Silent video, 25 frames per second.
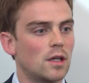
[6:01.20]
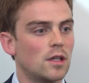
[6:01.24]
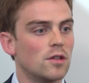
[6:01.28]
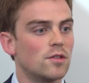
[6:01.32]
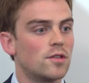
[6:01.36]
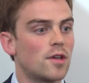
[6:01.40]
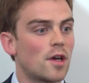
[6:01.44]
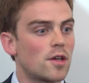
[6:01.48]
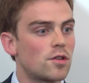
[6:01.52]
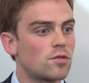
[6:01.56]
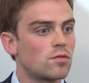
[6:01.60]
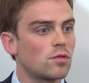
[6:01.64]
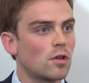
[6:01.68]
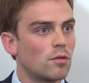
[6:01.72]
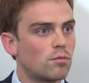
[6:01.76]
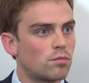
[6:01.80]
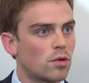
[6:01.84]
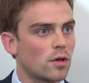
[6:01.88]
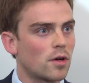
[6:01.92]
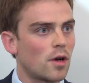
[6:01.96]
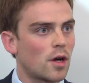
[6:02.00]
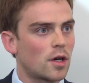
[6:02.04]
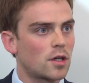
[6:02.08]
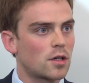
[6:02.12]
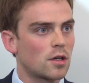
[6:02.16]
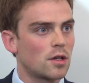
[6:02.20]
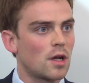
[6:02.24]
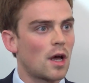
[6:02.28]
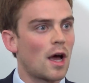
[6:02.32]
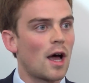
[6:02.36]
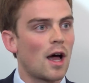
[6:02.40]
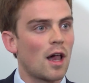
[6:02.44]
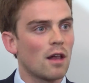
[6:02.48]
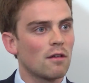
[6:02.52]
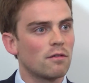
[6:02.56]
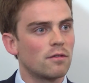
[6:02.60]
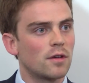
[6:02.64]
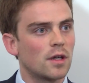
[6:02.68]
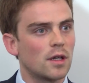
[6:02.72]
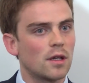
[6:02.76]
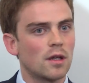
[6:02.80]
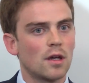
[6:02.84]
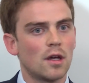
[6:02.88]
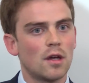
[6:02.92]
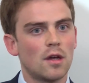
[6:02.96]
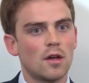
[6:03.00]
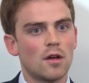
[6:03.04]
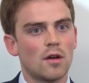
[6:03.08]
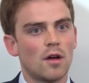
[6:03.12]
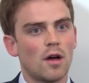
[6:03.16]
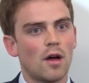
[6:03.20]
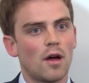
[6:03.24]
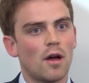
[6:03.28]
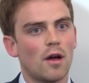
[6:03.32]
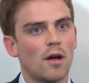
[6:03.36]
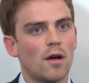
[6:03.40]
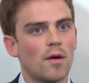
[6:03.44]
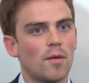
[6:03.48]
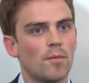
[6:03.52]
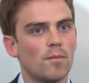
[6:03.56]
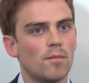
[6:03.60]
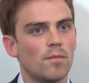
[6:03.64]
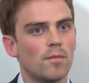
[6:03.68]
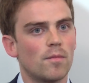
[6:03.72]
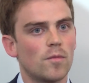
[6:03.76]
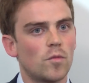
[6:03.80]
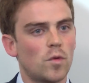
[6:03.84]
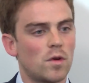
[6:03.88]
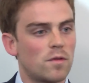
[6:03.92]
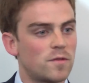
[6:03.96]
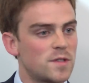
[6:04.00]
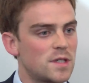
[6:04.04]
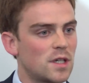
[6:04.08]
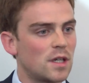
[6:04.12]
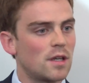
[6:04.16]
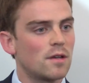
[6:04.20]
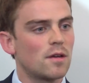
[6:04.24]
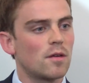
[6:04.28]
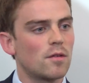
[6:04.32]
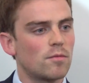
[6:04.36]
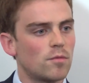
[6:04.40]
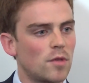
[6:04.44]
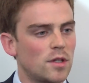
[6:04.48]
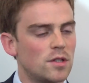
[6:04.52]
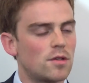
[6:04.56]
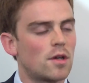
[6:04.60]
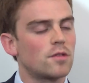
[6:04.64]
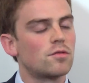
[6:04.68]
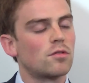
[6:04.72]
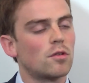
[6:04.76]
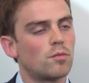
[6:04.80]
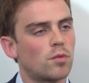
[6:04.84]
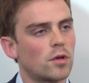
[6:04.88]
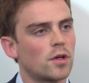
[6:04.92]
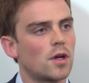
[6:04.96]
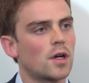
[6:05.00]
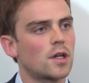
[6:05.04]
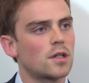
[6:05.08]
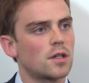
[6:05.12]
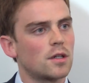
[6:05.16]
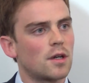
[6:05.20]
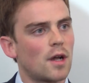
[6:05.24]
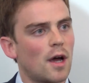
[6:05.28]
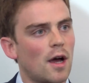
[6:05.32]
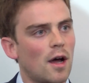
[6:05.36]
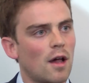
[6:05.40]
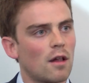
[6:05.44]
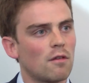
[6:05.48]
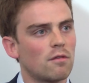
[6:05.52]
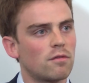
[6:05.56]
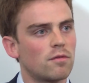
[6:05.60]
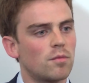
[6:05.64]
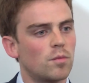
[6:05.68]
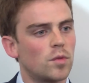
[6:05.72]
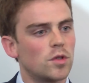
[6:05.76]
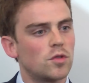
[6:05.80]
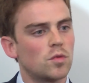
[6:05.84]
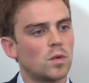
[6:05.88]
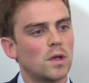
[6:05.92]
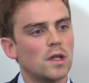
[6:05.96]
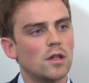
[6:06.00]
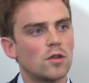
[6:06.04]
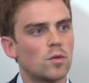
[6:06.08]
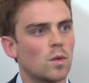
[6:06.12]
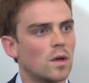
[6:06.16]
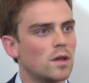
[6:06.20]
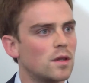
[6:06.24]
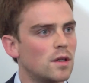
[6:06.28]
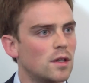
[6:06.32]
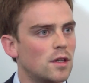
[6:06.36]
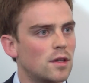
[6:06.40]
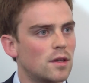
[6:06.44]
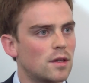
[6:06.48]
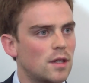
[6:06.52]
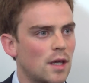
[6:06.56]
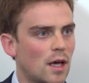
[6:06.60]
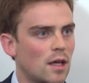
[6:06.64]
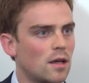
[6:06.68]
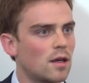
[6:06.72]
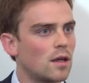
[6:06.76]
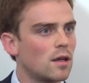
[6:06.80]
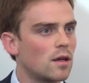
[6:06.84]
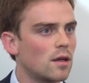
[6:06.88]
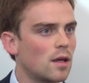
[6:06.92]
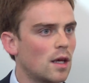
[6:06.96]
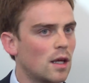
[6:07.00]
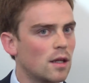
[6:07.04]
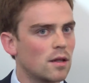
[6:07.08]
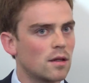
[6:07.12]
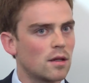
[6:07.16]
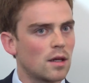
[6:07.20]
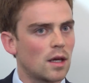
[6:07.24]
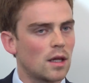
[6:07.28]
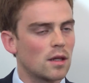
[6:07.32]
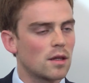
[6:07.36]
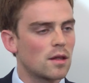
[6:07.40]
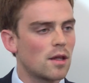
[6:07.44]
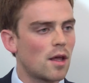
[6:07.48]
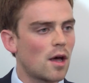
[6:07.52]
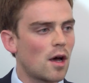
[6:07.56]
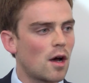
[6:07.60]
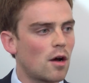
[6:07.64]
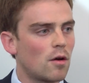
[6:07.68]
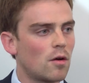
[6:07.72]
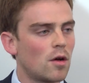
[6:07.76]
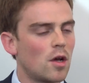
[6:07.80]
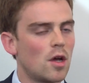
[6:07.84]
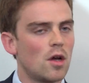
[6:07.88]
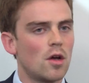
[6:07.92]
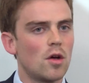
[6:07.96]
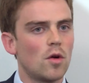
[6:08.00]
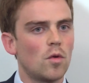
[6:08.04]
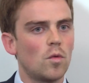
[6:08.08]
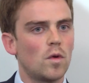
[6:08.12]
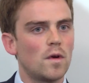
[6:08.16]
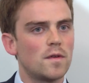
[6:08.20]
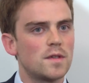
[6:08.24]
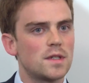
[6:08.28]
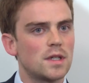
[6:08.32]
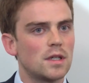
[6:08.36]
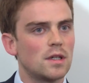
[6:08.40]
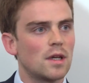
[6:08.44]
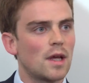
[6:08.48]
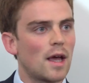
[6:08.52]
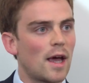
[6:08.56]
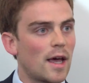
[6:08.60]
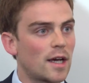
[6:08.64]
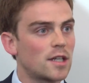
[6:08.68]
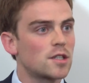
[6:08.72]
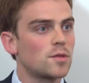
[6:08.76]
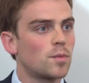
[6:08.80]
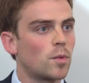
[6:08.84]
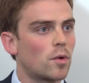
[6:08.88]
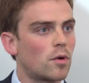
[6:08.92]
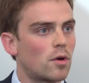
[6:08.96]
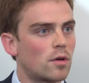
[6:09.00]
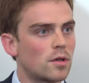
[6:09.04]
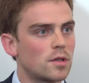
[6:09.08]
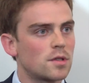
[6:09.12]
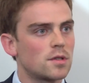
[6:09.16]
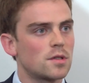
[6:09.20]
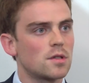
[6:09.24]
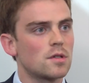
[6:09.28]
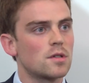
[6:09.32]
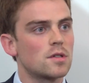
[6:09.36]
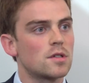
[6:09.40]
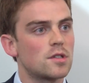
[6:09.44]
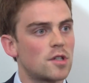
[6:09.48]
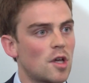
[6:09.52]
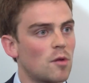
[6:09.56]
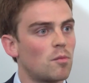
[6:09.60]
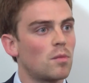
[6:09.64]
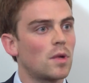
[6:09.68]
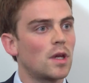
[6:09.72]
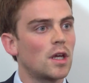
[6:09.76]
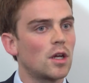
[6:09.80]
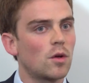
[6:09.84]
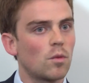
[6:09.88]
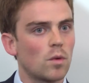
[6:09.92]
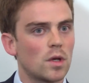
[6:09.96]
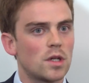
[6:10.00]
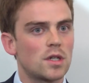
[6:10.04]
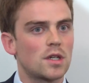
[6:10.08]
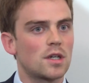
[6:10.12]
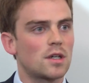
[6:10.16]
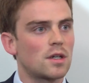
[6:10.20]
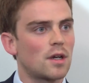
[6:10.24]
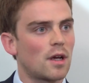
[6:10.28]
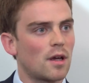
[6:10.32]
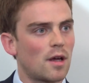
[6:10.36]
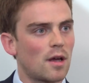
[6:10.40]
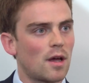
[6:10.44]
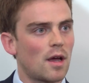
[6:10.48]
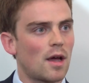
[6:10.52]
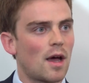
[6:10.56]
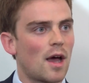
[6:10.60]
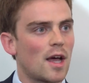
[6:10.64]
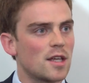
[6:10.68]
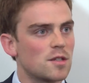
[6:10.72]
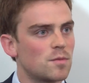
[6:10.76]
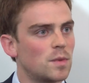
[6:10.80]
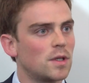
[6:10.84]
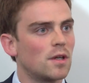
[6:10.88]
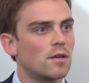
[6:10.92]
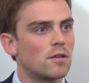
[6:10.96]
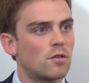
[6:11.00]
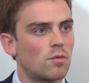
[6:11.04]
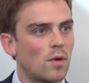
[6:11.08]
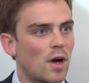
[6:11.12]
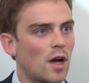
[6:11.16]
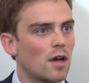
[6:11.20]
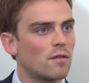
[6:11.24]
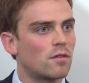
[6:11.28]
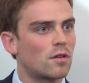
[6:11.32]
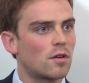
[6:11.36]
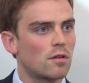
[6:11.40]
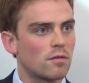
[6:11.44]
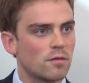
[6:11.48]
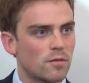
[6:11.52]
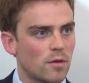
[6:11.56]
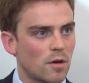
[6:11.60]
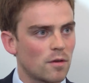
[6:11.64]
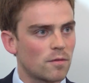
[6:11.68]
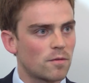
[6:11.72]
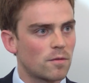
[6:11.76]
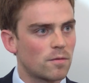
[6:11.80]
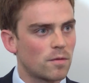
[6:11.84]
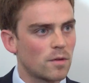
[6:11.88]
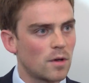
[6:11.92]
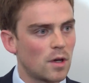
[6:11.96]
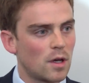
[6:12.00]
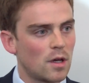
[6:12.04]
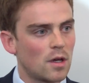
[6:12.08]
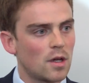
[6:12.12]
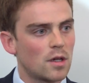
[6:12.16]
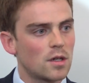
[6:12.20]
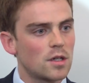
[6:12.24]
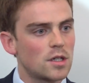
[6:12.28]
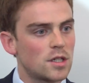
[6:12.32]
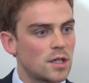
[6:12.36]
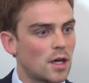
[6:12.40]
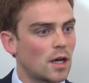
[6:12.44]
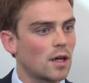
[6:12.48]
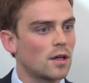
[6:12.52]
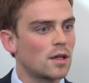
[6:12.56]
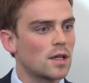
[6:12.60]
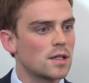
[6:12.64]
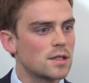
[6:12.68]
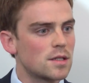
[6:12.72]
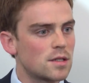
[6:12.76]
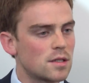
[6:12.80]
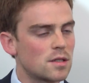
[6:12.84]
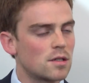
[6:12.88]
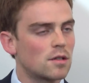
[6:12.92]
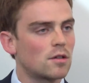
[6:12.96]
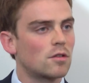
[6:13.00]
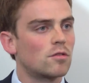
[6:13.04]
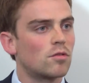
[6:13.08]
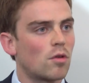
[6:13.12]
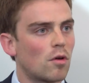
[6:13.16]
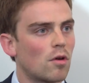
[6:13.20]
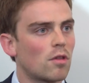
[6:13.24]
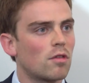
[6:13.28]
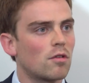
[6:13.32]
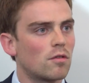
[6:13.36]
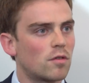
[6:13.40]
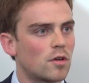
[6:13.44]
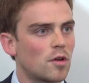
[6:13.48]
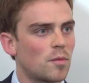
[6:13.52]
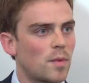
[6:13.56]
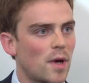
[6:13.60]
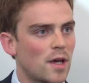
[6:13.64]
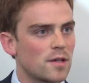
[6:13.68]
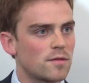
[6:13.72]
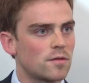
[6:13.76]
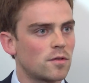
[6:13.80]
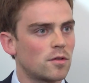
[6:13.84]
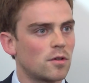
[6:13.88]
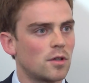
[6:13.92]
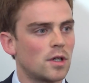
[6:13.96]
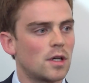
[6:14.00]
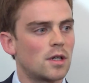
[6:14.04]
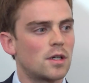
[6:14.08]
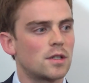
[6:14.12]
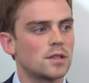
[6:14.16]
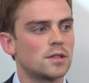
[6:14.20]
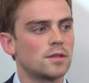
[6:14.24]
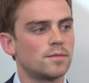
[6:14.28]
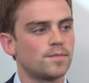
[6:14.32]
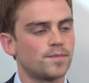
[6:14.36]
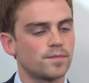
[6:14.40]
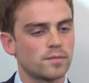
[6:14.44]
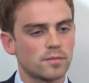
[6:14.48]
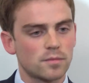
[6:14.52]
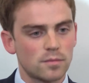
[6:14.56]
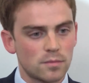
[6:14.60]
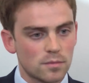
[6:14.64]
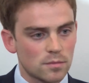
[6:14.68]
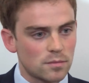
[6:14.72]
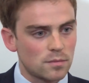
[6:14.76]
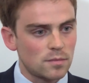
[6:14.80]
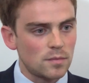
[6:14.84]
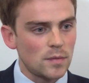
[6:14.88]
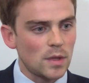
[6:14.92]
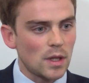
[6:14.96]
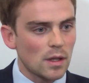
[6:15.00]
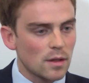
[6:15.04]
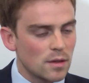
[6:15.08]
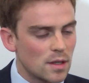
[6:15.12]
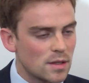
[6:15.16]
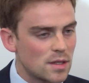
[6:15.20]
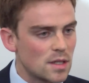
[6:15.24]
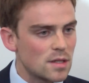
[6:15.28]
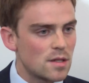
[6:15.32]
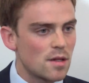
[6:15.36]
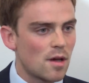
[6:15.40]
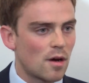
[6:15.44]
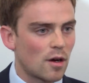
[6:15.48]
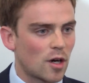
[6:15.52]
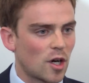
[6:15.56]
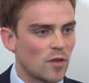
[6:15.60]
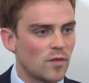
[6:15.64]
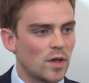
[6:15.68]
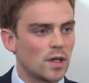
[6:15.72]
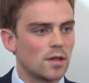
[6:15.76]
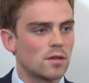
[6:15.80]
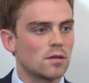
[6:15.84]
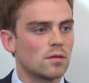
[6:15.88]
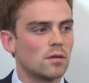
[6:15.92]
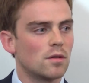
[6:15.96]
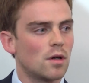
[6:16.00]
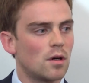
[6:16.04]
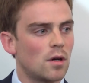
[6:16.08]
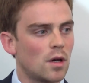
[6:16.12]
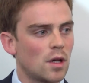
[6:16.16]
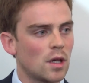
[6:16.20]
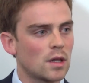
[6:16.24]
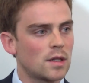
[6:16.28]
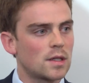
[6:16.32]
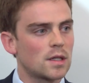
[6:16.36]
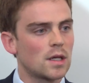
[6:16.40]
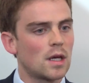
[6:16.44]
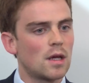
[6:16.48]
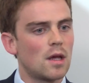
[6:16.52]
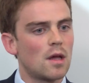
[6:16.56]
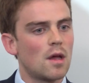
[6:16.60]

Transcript: industrial production halving. We've seen industrial production halve between 2010 and now. We've seen exports stumbling, which has been a driver of China's growth over the past few years. This is now coming to a halt.